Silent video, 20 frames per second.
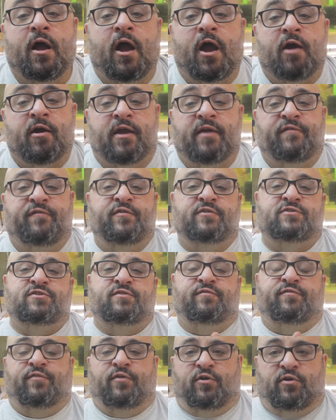All right,
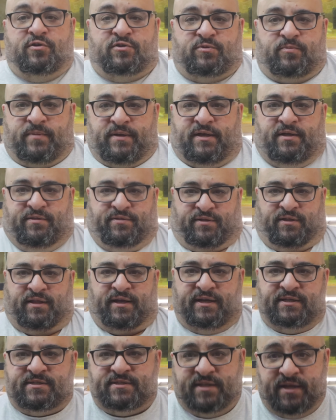fishy folks. Well, the
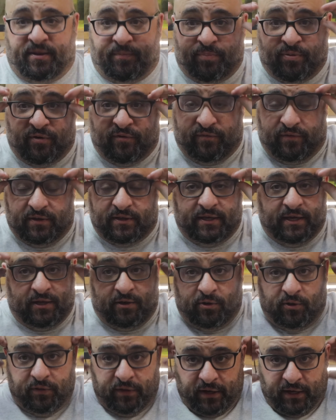light's not perfect
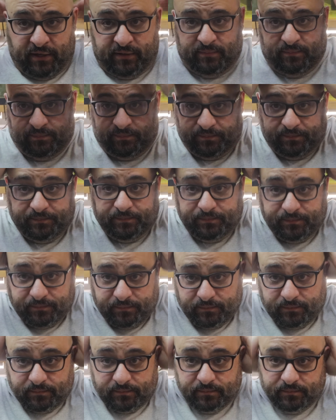yet. Hold on.
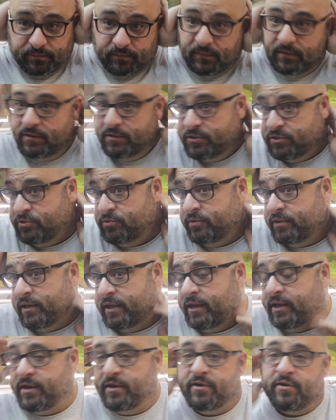Let's do the
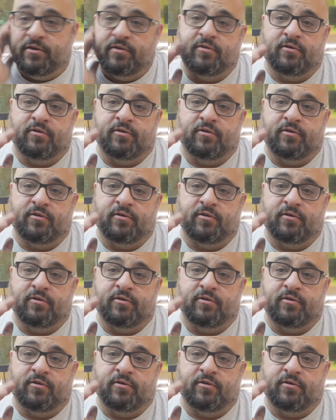hair,